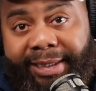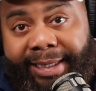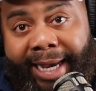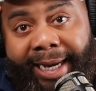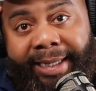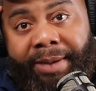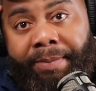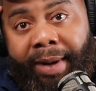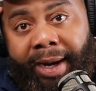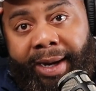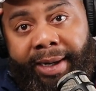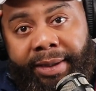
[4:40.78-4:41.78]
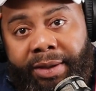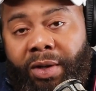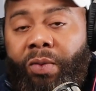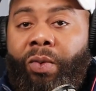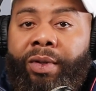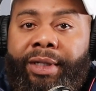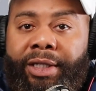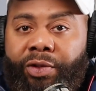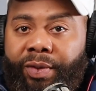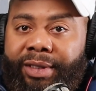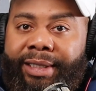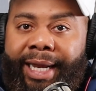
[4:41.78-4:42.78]
A stagnant mind will lead
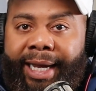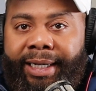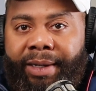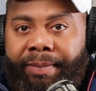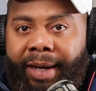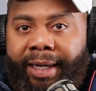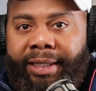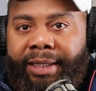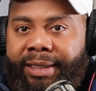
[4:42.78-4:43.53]
to a stagnant body,